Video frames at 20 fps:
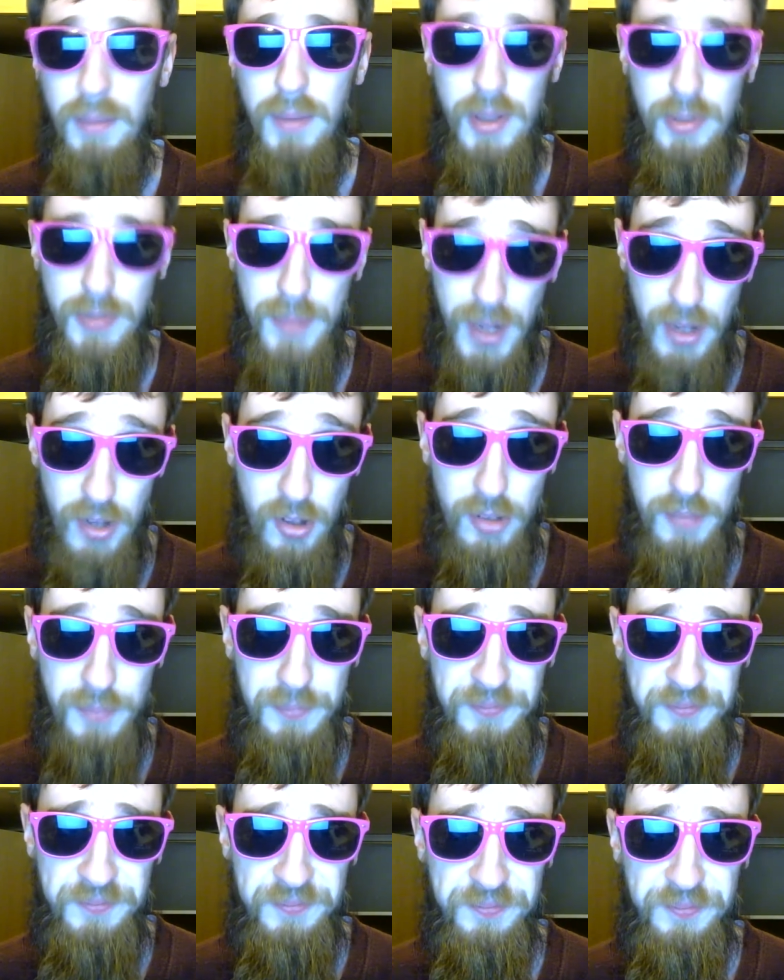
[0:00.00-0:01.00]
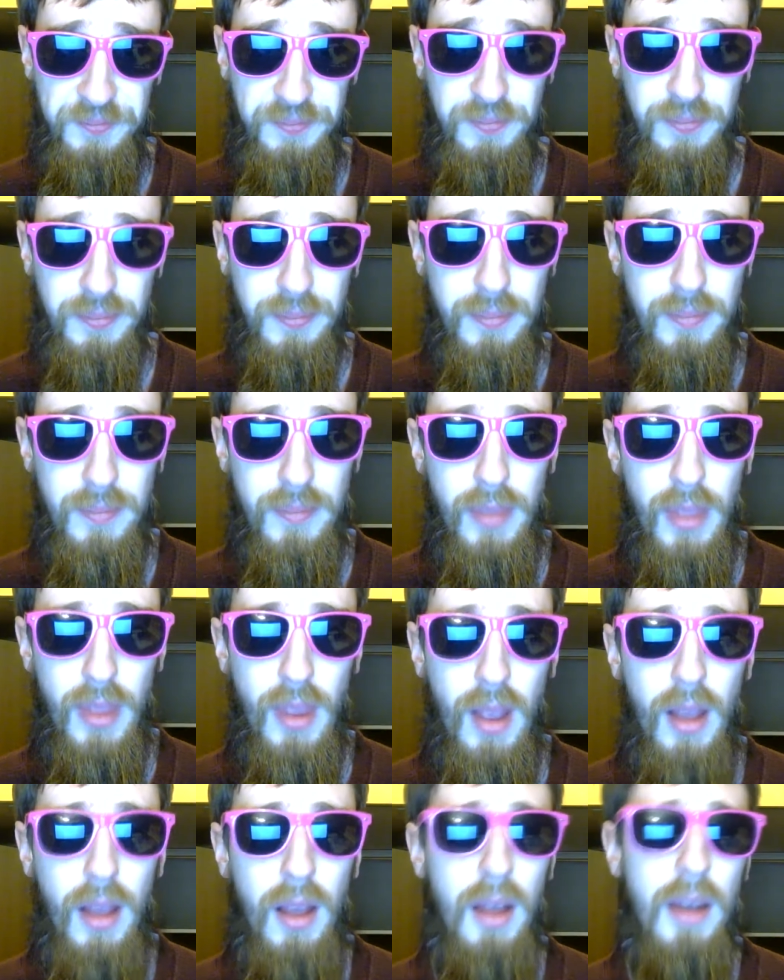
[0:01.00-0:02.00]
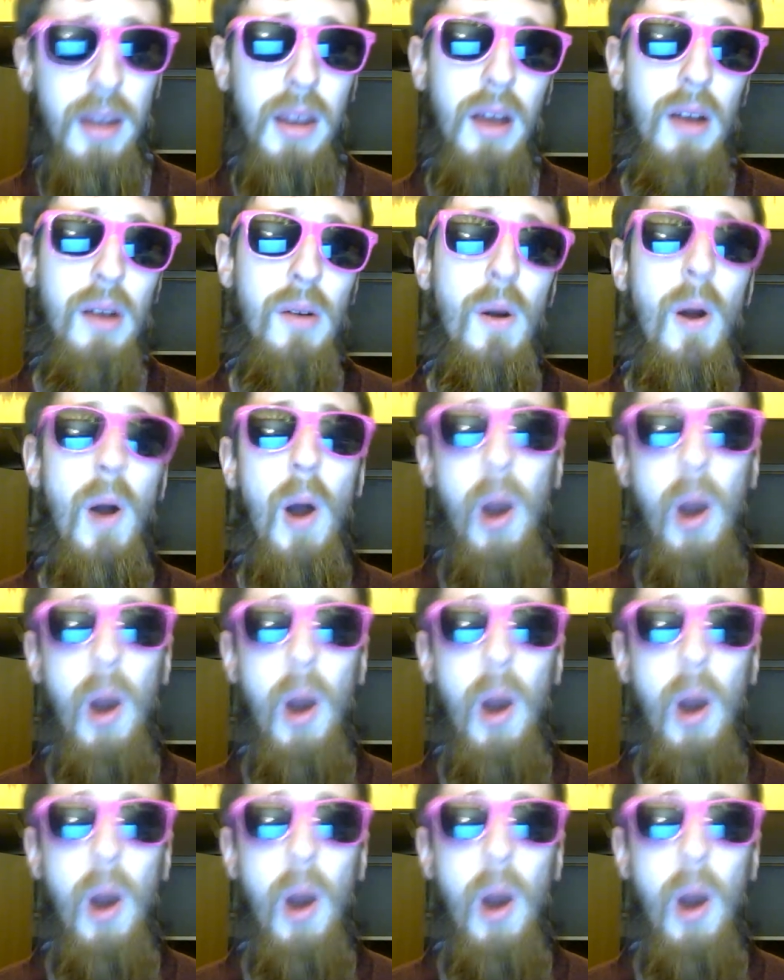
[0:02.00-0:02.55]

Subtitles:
is peace. Now,